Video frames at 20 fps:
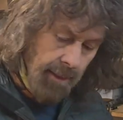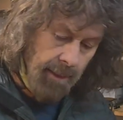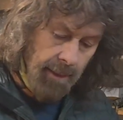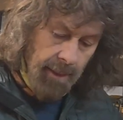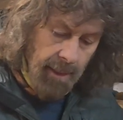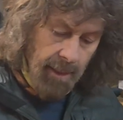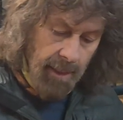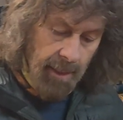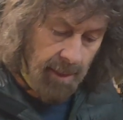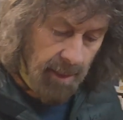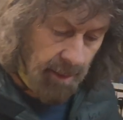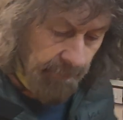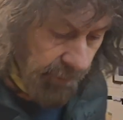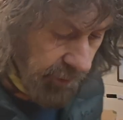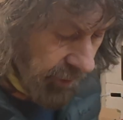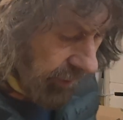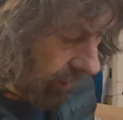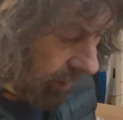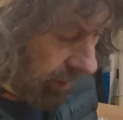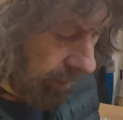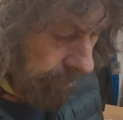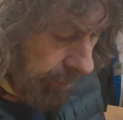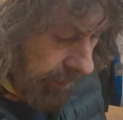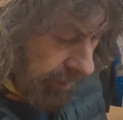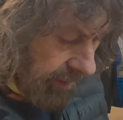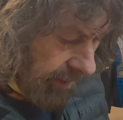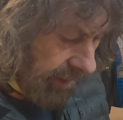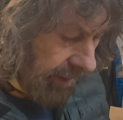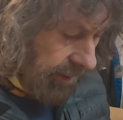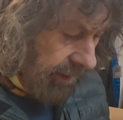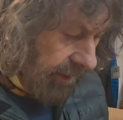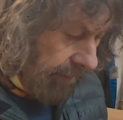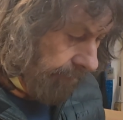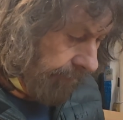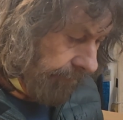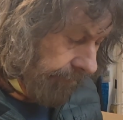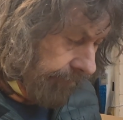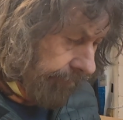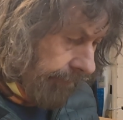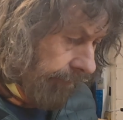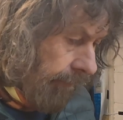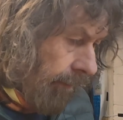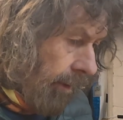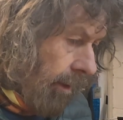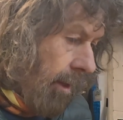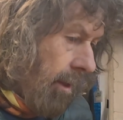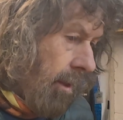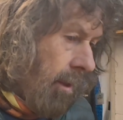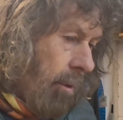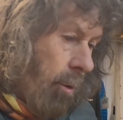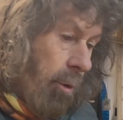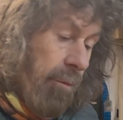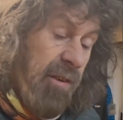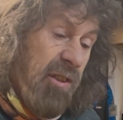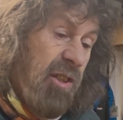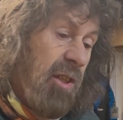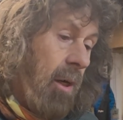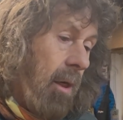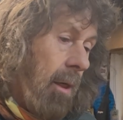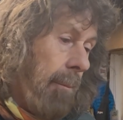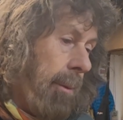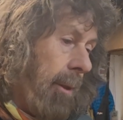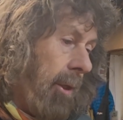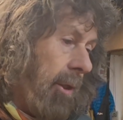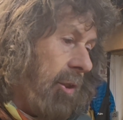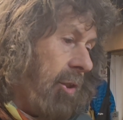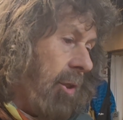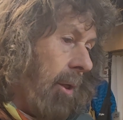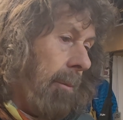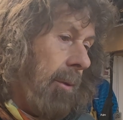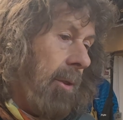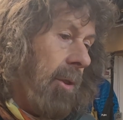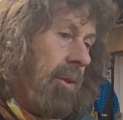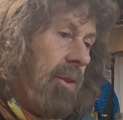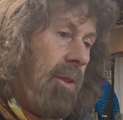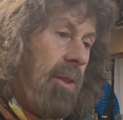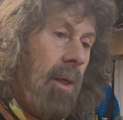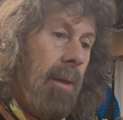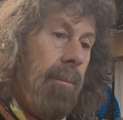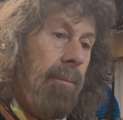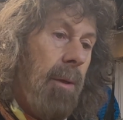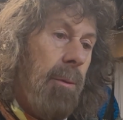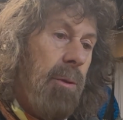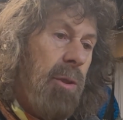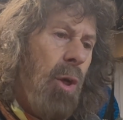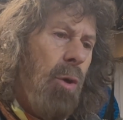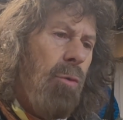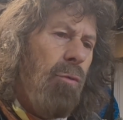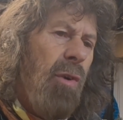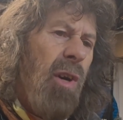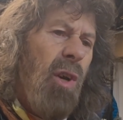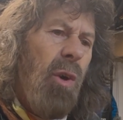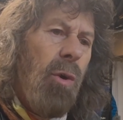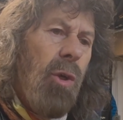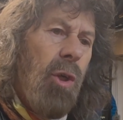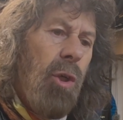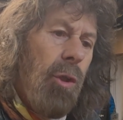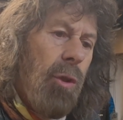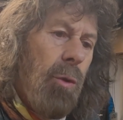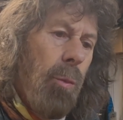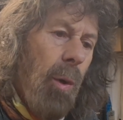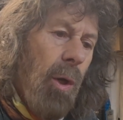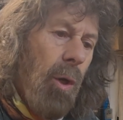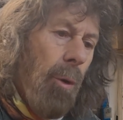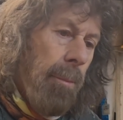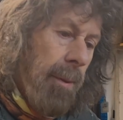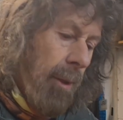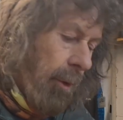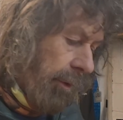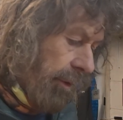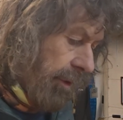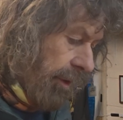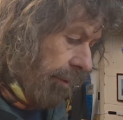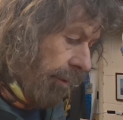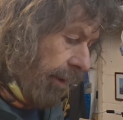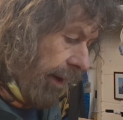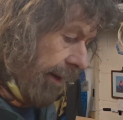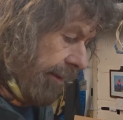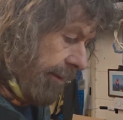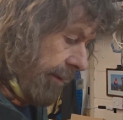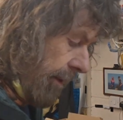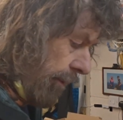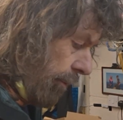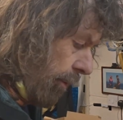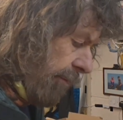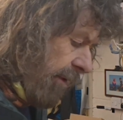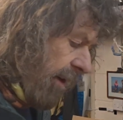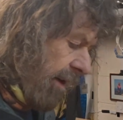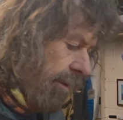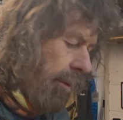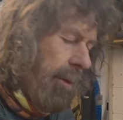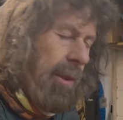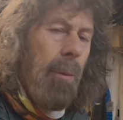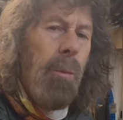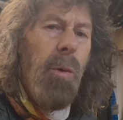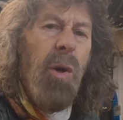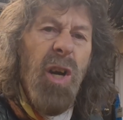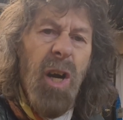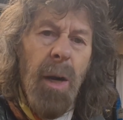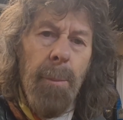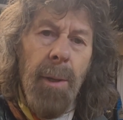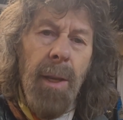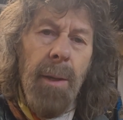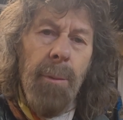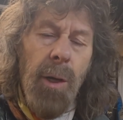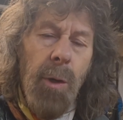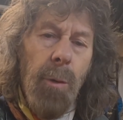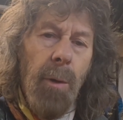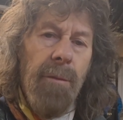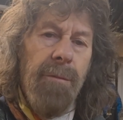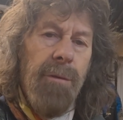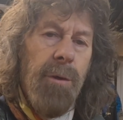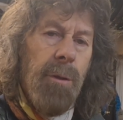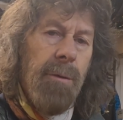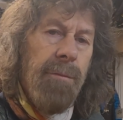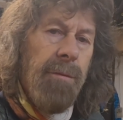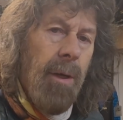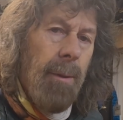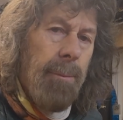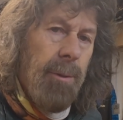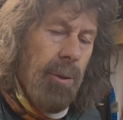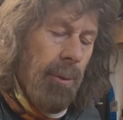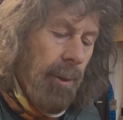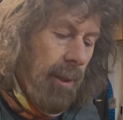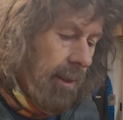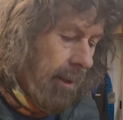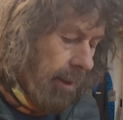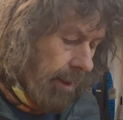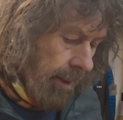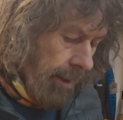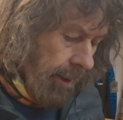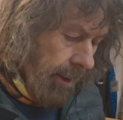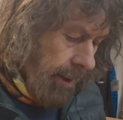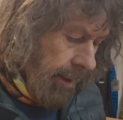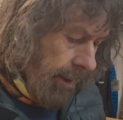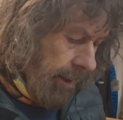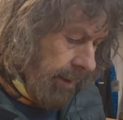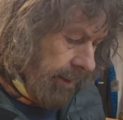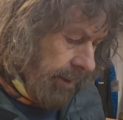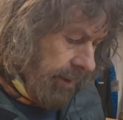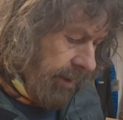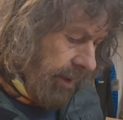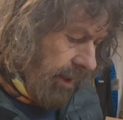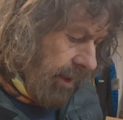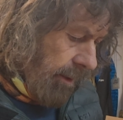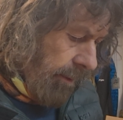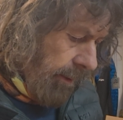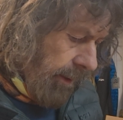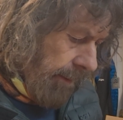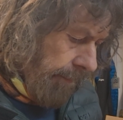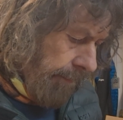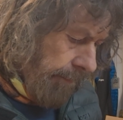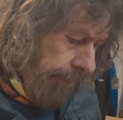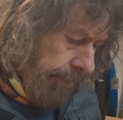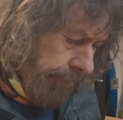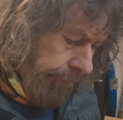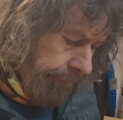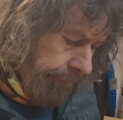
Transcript: for starting a business, or for starting a bike shop, because there was no real good wheel builders around, or well, there were, but they were quite few and far between. So